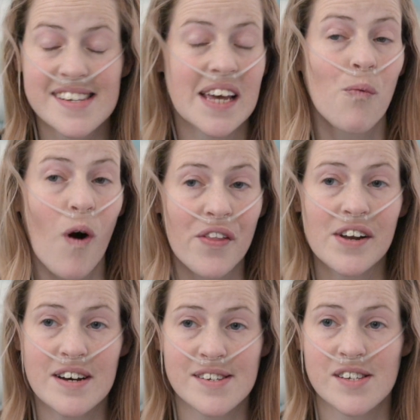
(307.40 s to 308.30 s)
to see what the
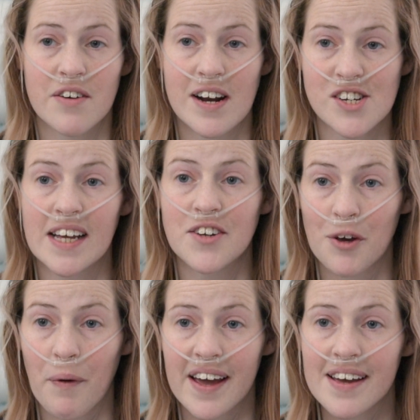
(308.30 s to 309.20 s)
nurses are actually
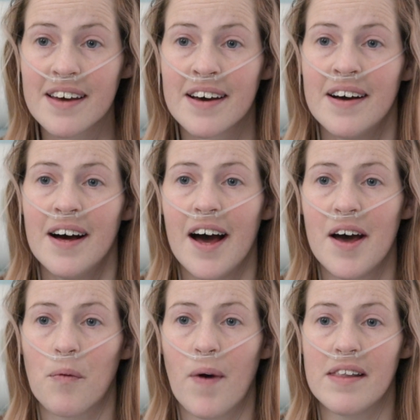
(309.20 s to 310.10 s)
doing
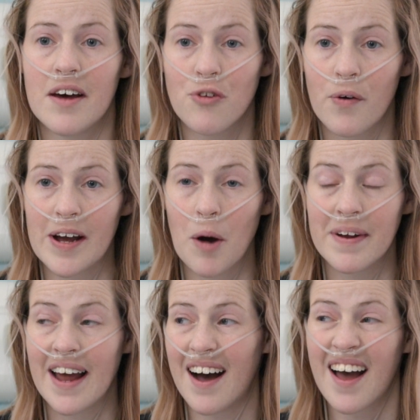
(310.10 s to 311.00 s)
when they're drawing up,
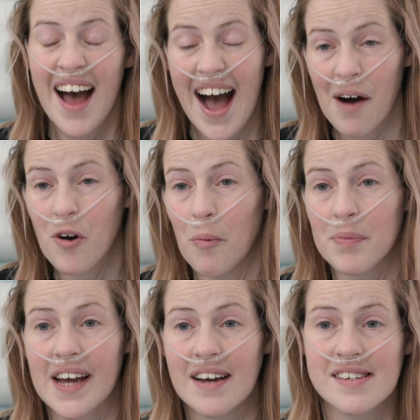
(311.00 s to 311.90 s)
and how
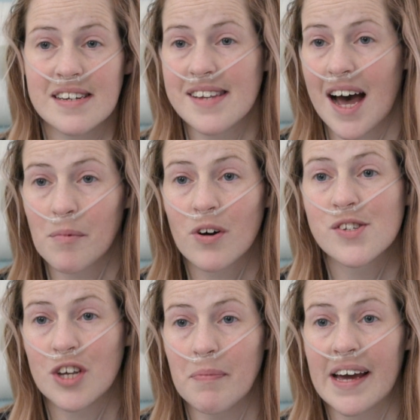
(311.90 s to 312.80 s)
complicated and time
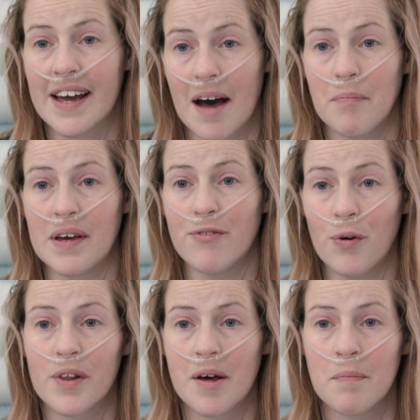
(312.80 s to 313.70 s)
consuming it can be
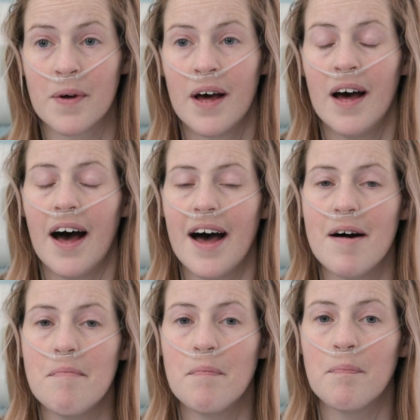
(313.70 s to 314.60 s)
for them.
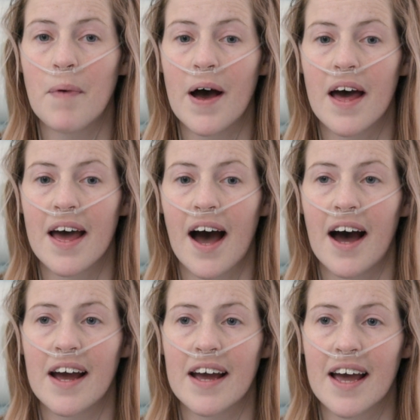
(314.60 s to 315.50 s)
But
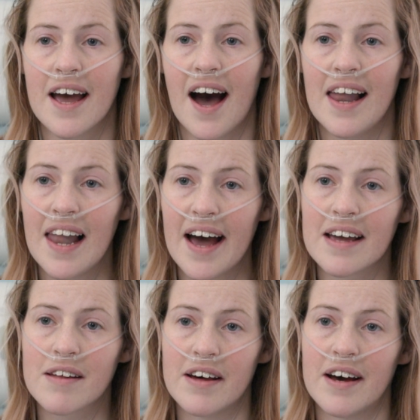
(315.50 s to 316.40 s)
I
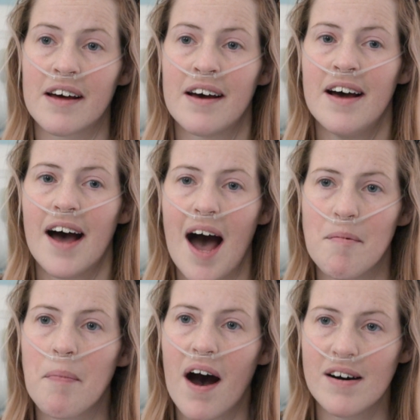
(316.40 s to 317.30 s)
like that I'm
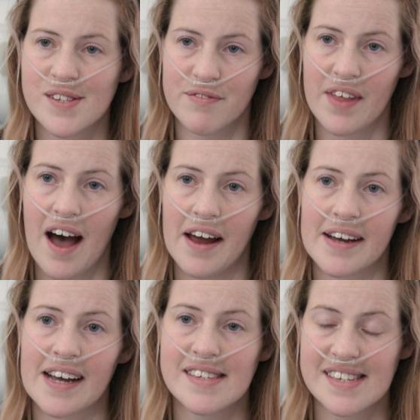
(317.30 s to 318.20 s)
a part of that and
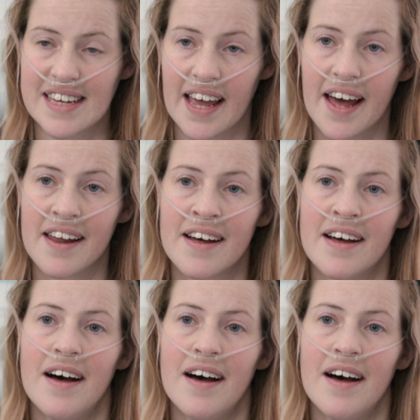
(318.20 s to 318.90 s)
I get to see it,